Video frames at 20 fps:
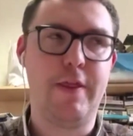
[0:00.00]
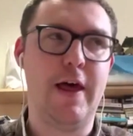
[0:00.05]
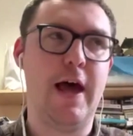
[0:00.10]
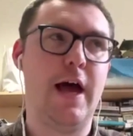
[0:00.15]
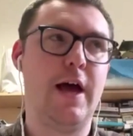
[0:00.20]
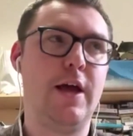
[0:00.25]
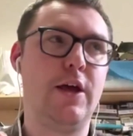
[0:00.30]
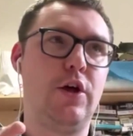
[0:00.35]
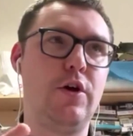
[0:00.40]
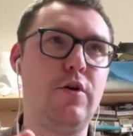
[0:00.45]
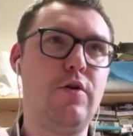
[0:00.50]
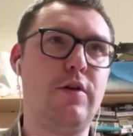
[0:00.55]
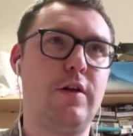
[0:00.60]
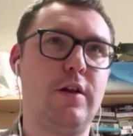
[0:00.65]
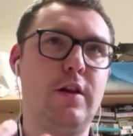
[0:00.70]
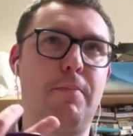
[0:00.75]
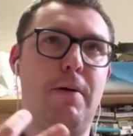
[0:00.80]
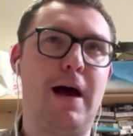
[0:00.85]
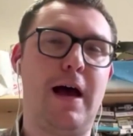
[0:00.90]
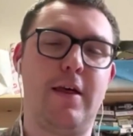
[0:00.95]
They're
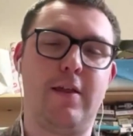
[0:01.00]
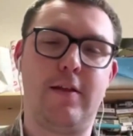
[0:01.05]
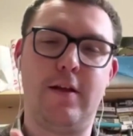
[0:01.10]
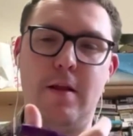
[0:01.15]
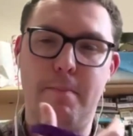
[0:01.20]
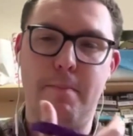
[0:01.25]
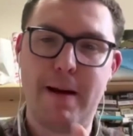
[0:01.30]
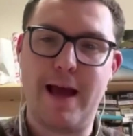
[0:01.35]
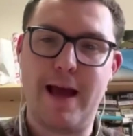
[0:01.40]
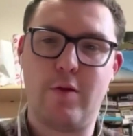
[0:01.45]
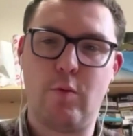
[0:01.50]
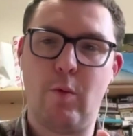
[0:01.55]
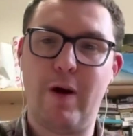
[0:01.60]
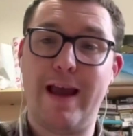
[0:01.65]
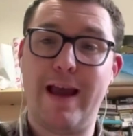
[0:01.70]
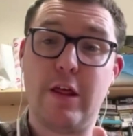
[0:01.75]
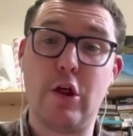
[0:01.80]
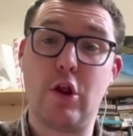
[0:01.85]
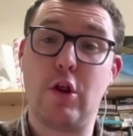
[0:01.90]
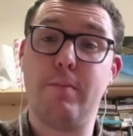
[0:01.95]
using the past in the best
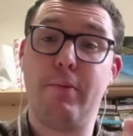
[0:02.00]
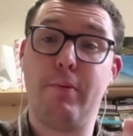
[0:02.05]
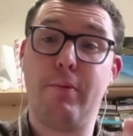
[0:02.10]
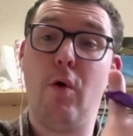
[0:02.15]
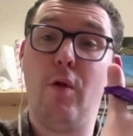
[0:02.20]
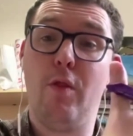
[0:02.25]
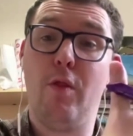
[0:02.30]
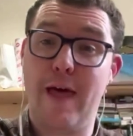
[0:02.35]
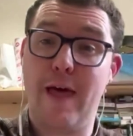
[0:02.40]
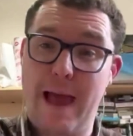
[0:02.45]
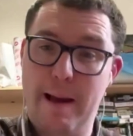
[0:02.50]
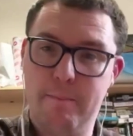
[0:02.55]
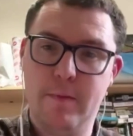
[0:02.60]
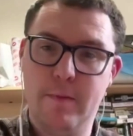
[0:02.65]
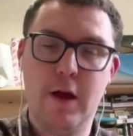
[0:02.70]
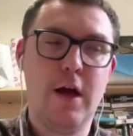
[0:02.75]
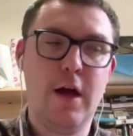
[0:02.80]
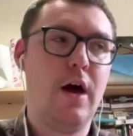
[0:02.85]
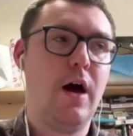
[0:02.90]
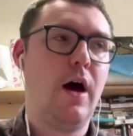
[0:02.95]
way to support
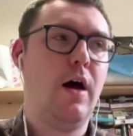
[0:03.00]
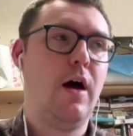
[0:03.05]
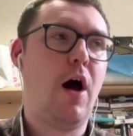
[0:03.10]
them.